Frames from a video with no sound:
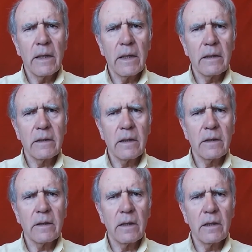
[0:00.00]
Yes,
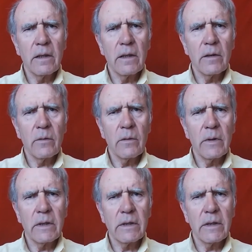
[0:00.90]
certainly we
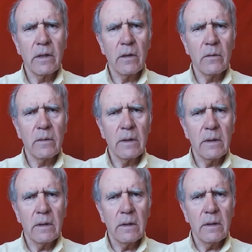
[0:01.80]
will see how.
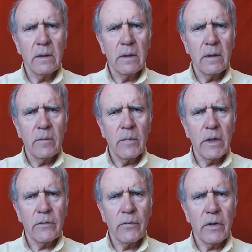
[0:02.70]

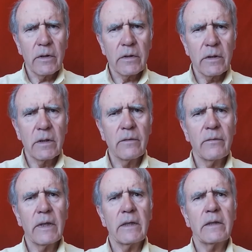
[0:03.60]
But first,
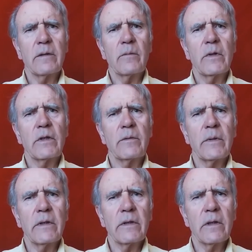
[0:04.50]
faith must
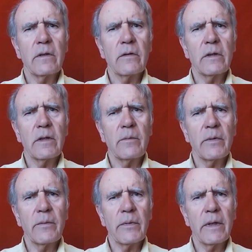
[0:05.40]
be seriously
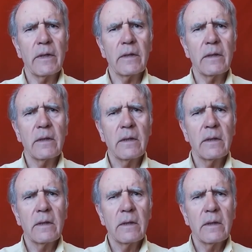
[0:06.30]
prepared
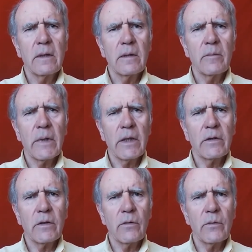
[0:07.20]
by
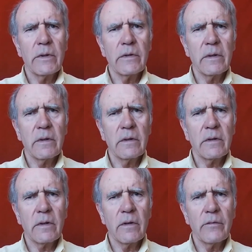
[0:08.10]
the
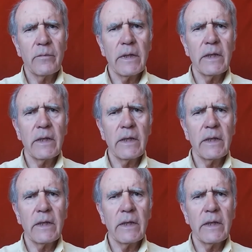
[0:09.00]
reasons to